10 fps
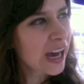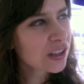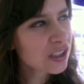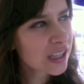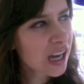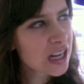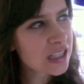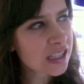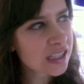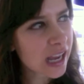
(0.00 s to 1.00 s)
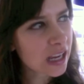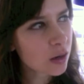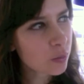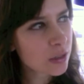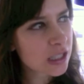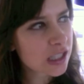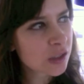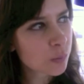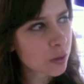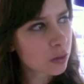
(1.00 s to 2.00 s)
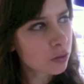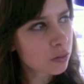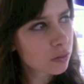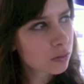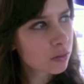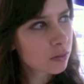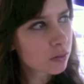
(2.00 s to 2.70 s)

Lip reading: How do you cut a steak with a spoon?